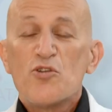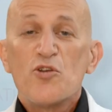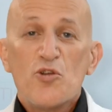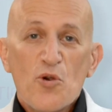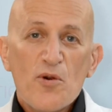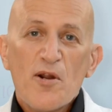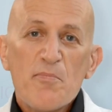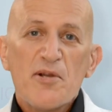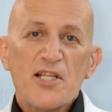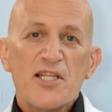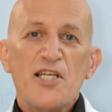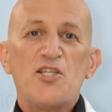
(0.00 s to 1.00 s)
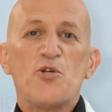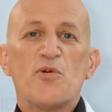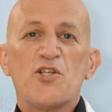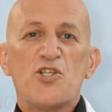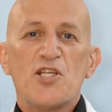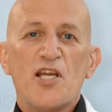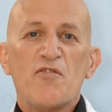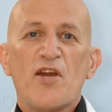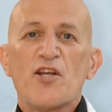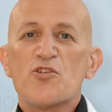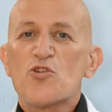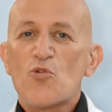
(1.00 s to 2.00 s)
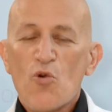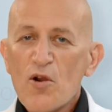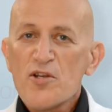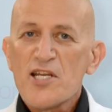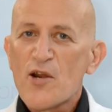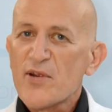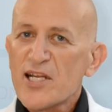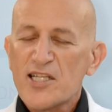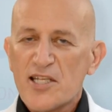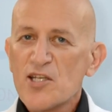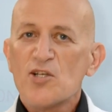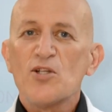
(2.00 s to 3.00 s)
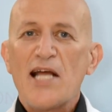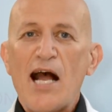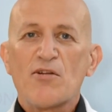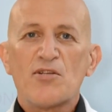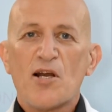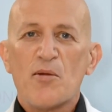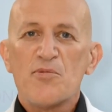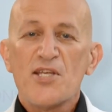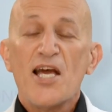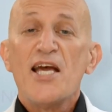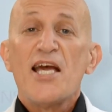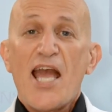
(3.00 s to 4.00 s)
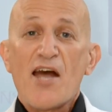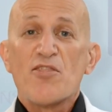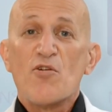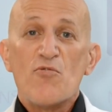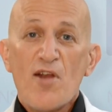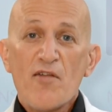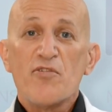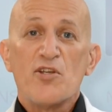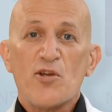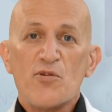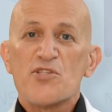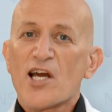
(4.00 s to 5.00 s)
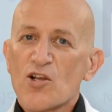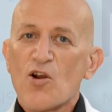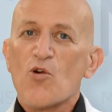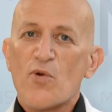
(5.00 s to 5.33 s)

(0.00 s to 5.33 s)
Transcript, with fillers: to your ability to achieve extraordinary clinical outcomes and the revenues that go